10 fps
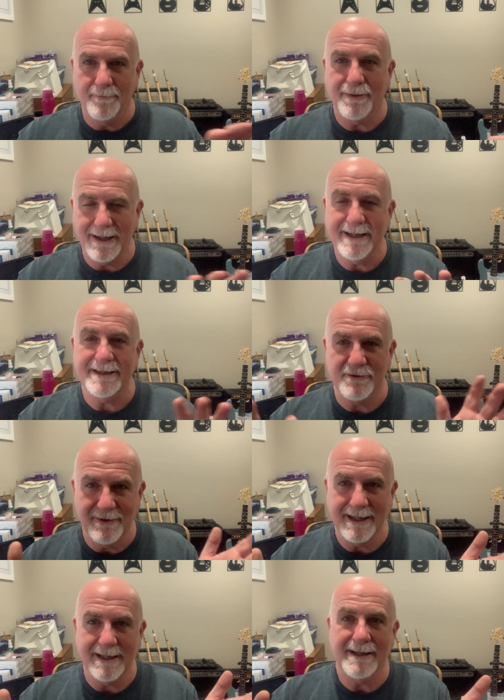plate is
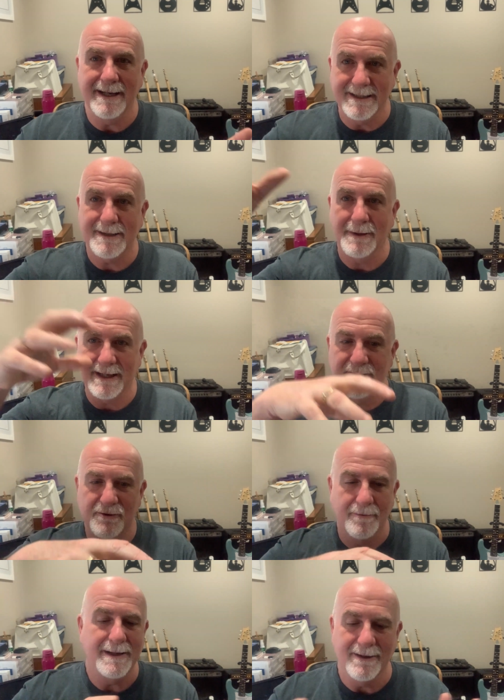really clean and someone gives
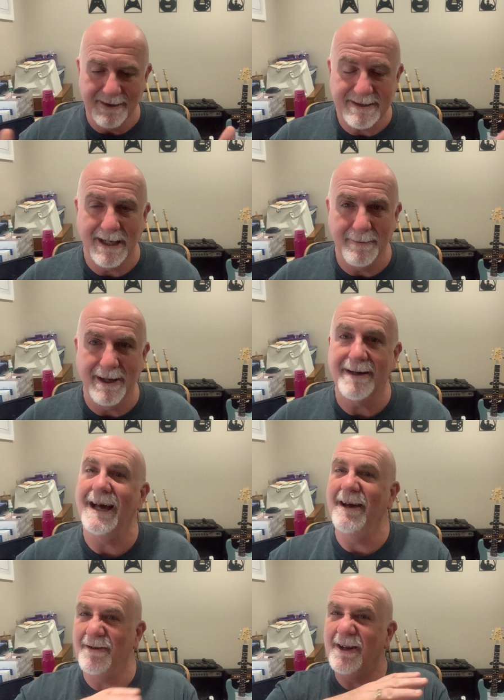you a meal, it's going to be
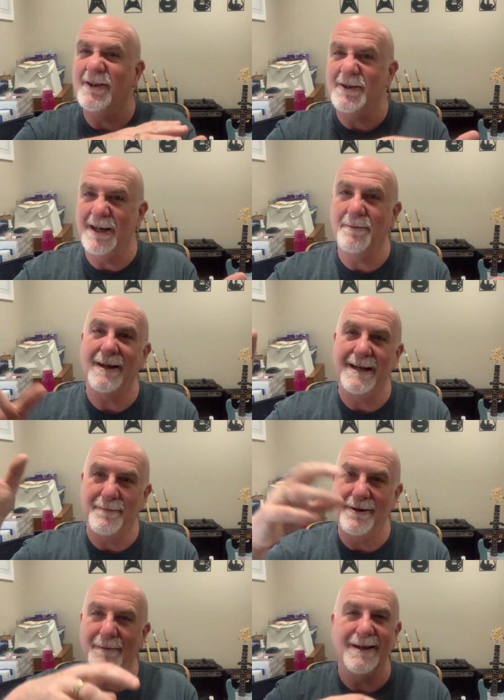okay. If you've got a dirty plate to
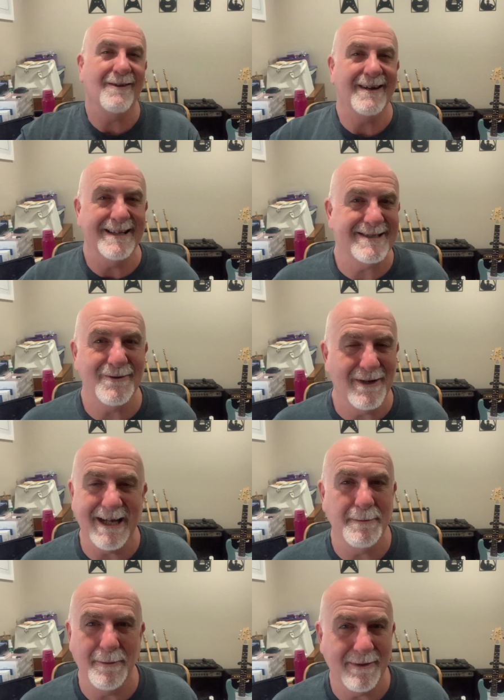put a meal on it, it's still not
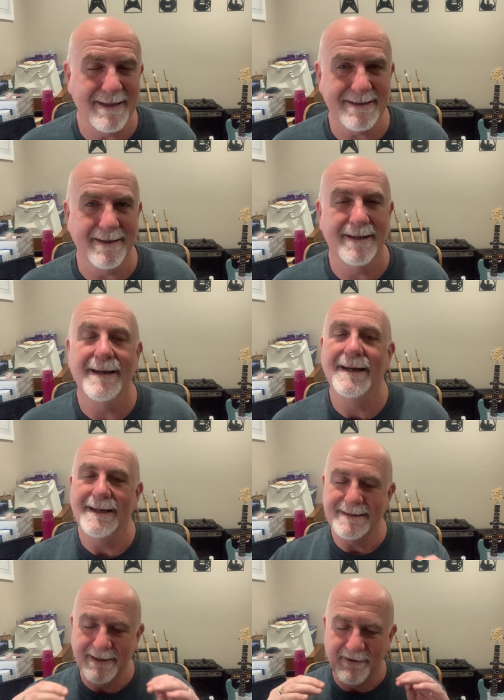going to be pleasant.
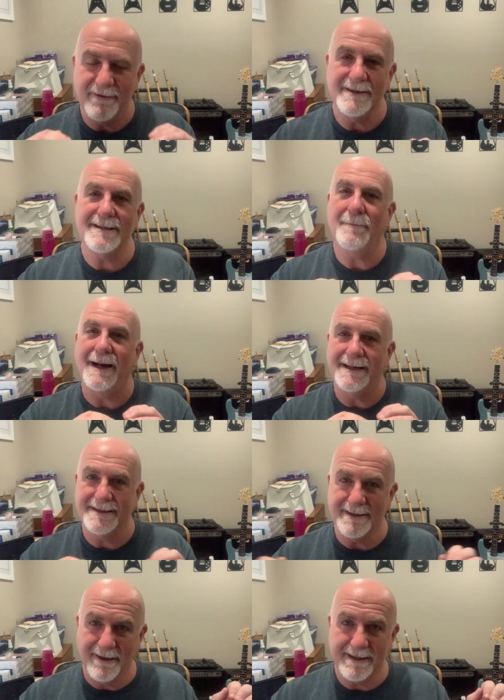So your first 10
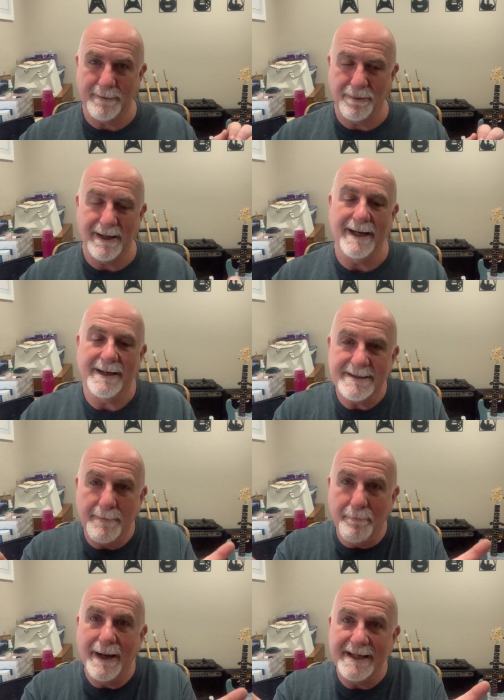pages are like the plate. It's the
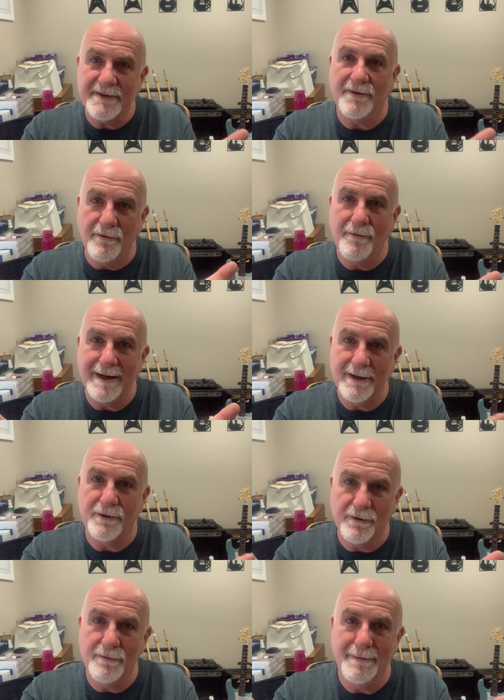base for a really
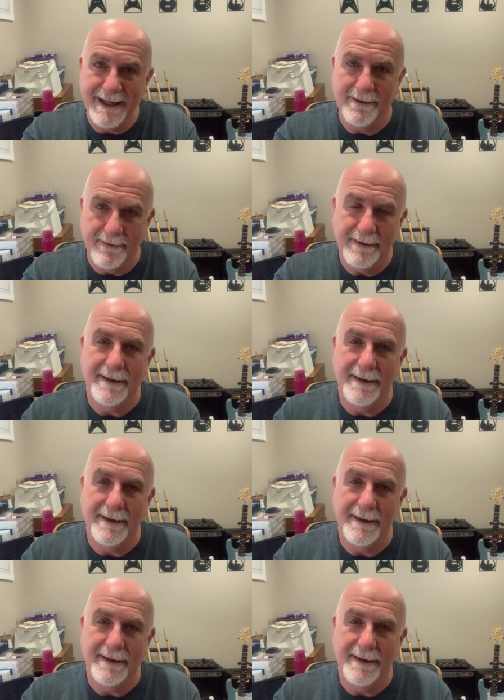good meal.